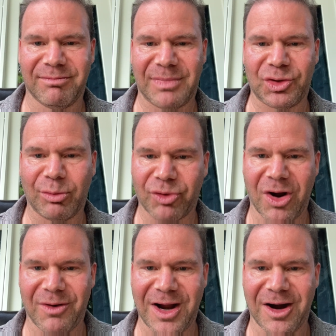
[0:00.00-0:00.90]
my little
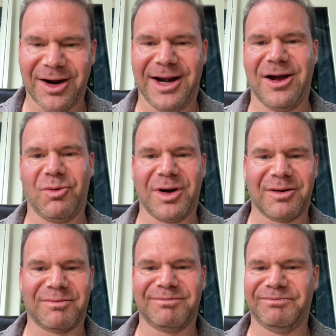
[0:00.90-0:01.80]
bro here. You know,
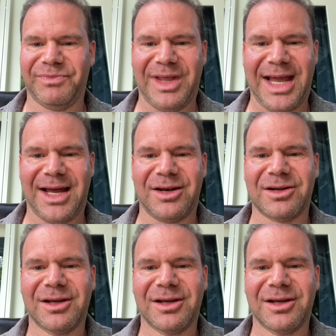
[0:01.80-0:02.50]
we're and